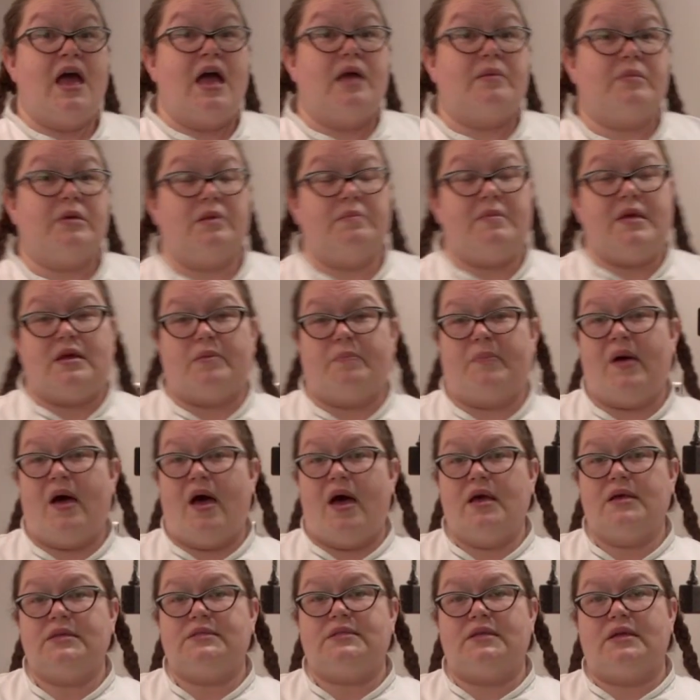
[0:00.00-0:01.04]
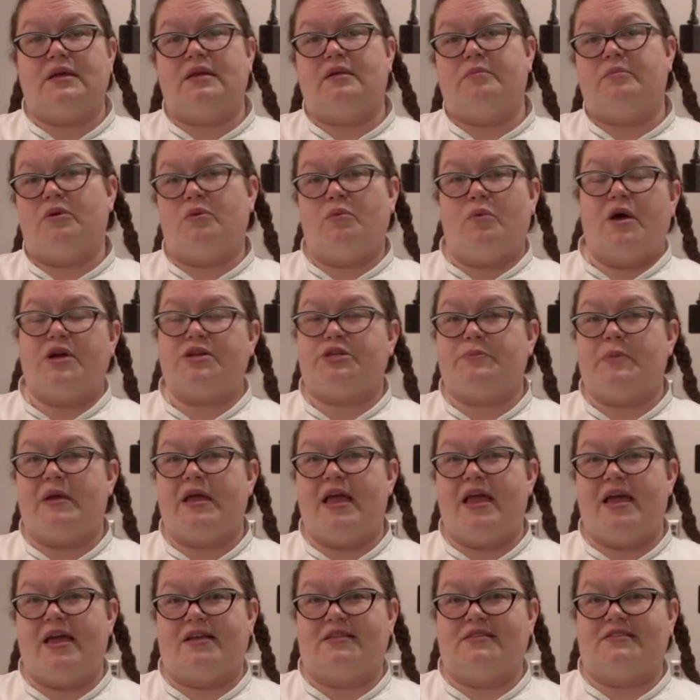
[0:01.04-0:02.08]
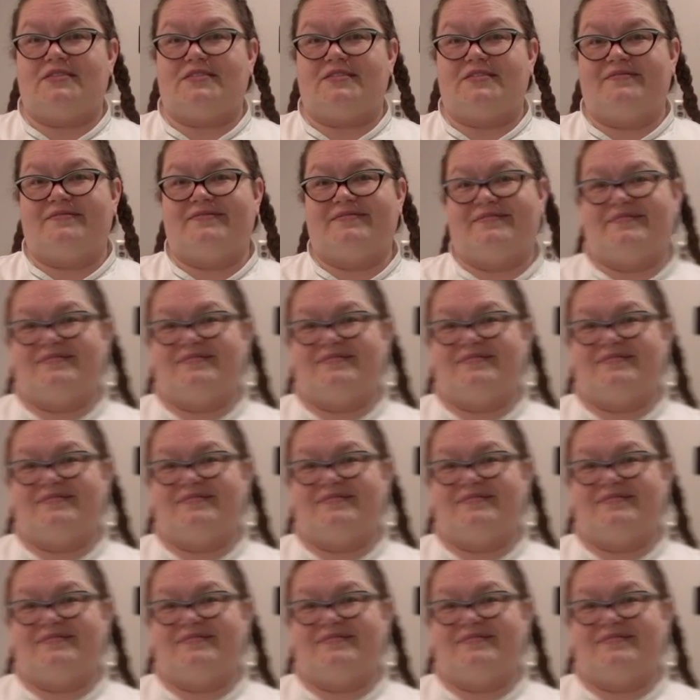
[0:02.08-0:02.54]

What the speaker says: I'm gonna make a pause, and I'm gonna wash my hands.